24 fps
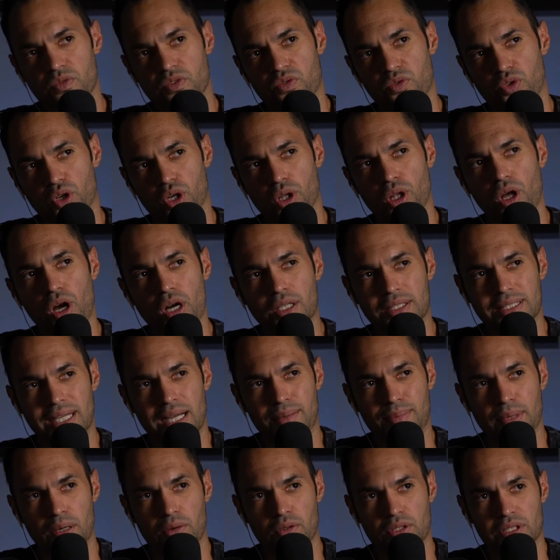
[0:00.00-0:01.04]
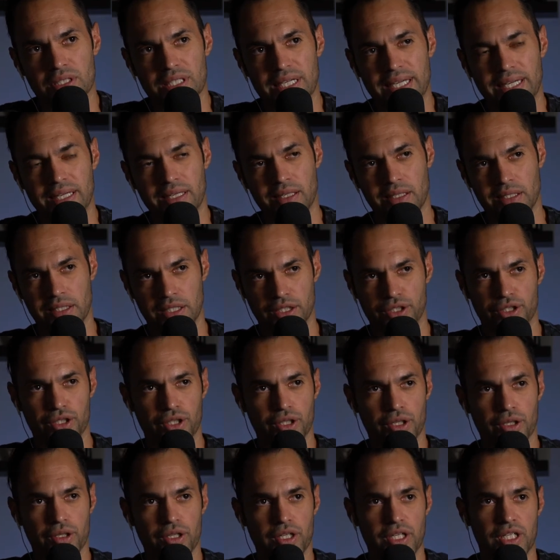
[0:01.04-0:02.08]
for a long time, I was like
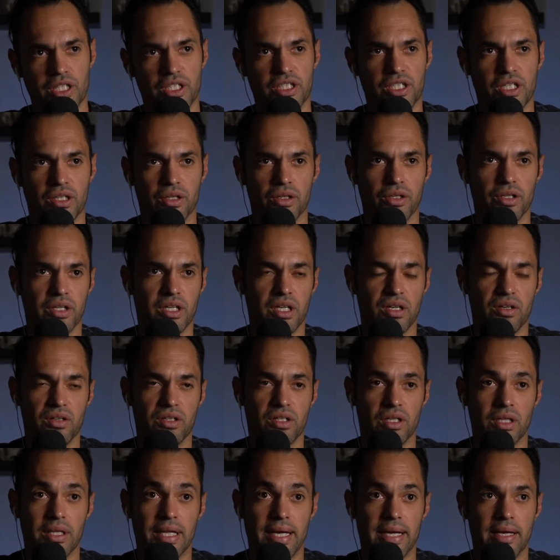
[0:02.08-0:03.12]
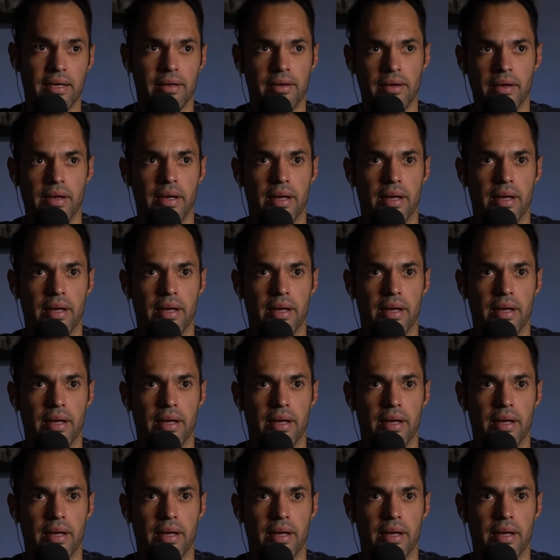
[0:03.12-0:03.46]
discouraged and looking to like